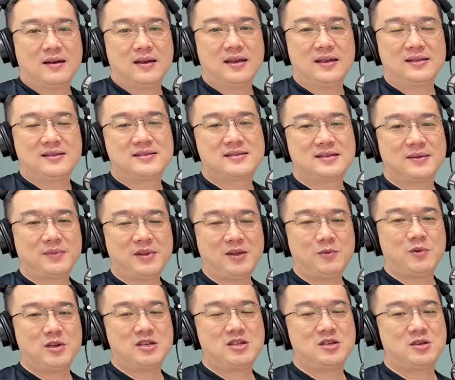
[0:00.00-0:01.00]
It's
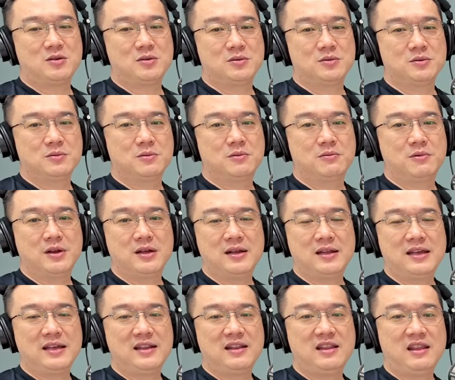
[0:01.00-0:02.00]
something which you
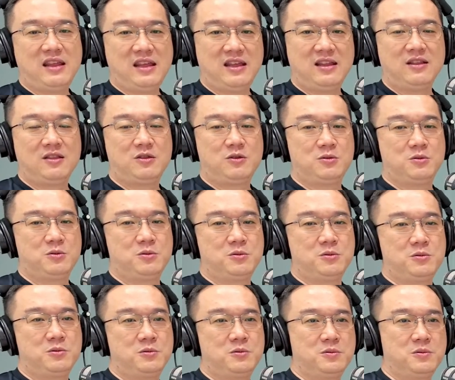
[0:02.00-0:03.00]
really need
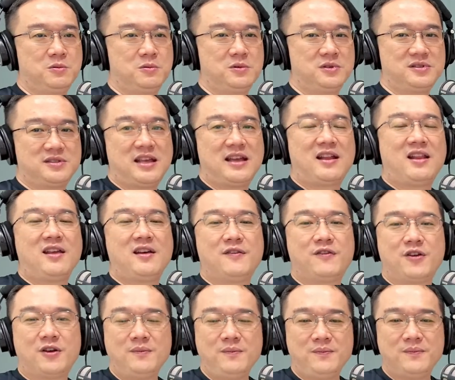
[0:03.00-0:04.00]
to stay clear
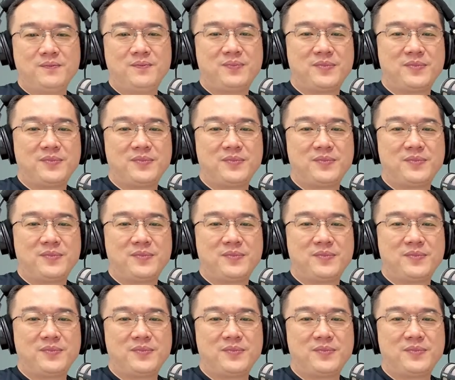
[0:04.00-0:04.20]
from,